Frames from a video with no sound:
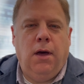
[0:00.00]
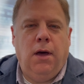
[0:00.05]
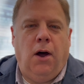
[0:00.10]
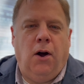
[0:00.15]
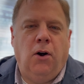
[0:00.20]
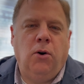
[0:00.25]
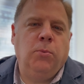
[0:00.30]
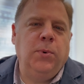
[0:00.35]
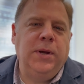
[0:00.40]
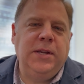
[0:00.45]

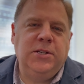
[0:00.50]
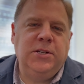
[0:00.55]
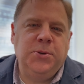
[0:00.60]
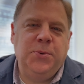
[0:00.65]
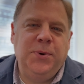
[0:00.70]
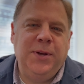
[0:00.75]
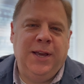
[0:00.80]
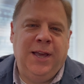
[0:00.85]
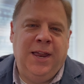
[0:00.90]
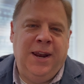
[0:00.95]
Are we
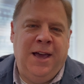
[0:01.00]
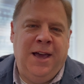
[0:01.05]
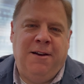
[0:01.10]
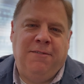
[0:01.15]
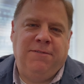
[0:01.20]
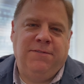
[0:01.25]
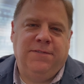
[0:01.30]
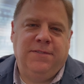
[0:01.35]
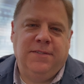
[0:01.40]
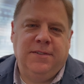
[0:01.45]
doing
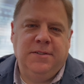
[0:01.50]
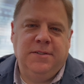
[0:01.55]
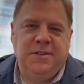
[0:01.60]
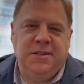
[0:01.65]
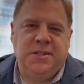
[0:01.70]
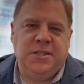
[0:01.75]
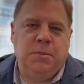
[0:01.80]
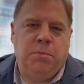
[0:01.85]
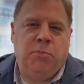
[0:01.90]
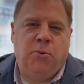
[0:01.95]
enough to
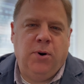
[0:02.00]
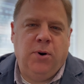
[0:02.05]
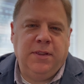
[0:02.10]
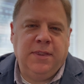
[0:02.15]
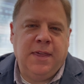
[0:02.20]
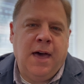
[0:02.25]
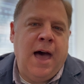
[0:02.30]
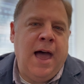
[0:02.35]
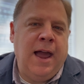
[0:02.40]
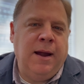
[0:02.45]
support
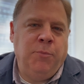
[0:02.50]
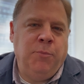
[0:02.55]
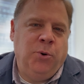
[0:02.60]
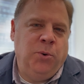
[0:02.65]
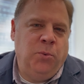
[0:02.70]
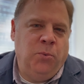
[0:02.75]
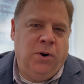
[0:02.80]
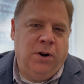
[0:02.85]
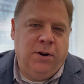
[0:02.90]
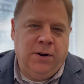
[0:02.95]
the
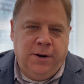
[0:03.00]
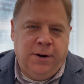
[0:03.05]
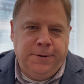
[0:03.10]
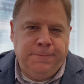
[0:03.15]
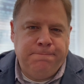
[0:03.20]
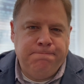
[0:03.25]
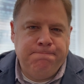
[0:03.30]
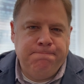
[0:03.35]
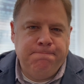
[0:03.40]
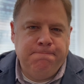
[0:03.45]
hybrid worker?
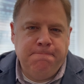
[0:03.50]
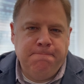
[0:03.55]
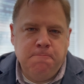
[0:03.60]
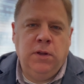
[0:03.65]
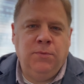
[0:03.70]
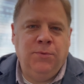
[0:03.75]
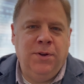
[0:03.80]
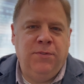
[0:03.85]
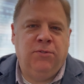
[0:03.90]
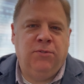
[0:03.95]

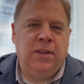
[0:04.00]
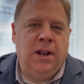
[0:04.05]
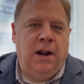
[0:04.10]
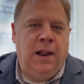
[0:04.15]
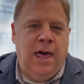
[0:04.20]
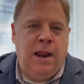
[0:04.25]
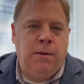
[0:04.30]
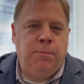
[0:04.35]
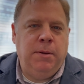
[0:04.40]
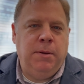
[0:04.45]
We've sent a
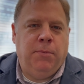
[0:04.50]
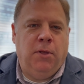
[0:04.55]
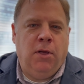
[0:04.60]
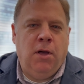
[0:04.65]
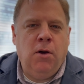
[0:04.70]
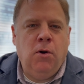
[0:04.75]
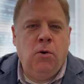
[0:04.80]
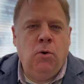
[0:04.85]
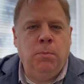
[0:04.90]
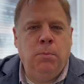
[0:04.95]
lot of people
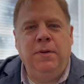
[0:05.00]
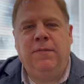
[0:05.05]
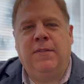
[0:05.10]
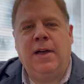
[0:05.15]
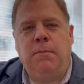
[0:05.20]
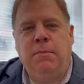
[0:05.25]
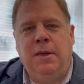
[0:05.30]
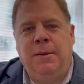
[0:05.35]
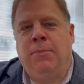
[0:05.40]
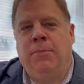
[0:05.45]
home. We've
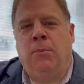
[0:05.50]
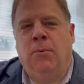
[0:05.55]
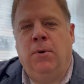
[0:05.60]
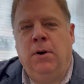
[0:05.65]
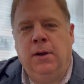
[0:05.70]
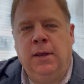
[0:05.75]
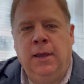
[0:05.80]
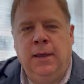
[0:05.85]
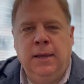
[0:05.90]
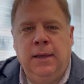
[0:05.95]
got people
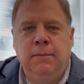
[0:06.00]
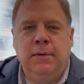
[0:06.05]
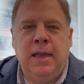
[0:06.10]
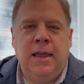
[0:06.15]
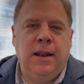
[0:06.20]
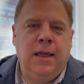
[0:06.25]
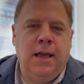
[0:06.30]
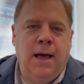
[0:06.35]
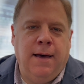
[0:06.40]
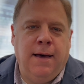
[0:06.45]
working
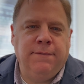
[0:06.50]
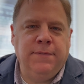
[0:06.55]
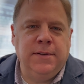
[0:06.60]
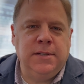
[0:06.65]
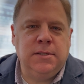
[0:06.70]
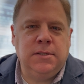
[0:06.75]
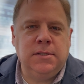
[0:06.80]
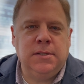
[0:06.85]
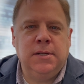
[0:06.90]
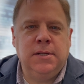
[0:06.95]
in the
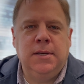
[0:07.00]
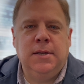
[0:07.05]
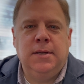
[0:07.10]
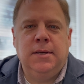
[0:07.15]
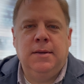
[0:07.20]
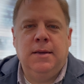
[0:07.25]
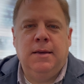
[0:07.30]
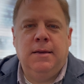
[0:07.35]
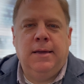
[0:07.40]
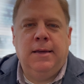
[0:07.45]
office,
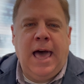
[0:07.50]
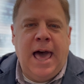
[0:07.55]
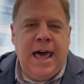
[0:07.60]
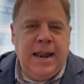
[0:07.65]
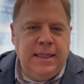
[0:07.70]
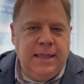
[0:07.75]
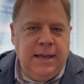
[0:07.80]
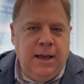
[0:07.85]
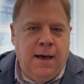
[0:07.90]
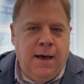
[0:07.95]
out
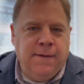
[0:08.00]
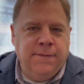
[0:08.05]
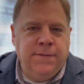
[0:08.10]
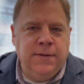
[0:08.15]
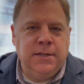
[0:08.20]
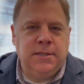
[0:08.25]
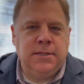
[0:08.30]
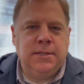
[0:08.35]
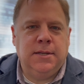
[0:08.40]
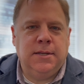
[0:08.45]
of the
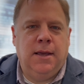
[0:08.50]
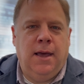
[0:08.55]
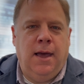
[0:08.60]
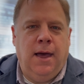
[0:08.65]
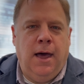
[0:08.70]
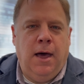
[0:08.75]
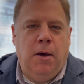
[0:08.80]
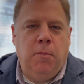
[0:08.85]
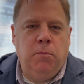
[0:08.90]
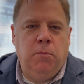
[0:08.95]
office.
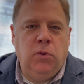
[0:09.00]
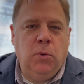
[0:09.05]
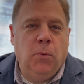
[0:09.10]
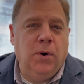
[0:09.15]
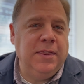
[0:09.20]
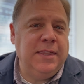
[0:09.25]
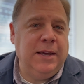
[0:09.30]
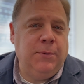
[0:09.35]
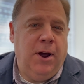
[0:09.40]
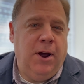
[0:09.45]
The
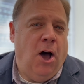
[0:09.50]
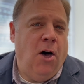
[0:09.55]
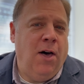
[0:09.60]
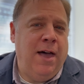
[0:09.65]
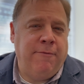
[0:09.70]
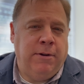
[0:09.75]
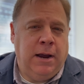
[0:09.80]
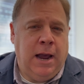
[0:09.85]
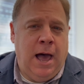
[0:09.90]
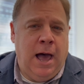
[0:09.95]
one thing we all
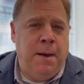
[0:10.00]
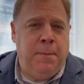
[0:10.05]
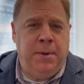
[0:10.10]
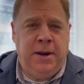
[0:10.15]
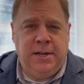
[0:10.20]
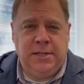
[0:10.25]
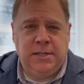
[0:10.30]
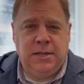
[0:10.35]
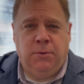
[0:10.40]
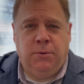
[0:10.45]
have in common
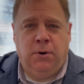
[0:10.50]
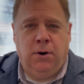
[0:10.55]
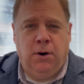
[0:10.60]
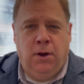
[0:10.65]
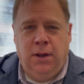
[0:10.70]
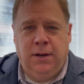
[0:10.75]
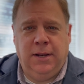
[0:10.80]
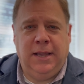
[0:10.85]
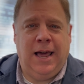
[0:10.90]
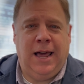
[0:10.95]
is that we're
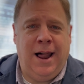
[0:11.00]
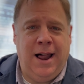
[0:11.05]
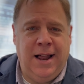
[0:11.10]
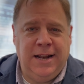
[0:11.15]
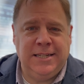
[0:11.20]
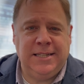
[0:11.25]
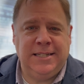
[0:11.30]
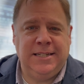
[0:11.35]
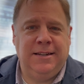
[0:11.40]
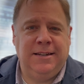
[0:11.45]
on
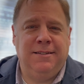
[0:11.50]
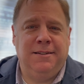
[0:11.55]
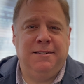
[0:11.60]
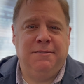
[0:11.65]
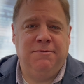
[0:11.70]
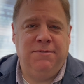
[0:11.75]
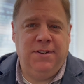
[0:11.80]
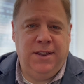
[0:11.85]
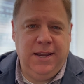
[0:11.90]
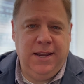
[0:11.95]

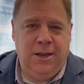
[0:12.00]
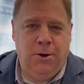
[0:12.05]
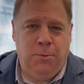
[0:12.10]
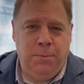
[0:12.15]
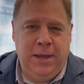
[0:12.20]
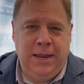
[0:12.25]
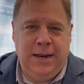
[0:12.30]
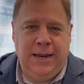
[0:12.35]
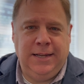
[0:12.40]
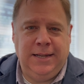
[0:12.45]
constant video
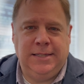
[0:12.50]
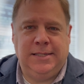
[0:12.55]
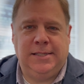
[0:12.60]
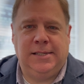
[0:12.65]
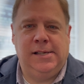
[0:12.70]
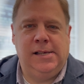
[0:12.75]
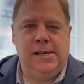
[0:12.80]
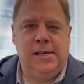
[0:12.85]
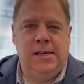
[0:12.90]
meetings.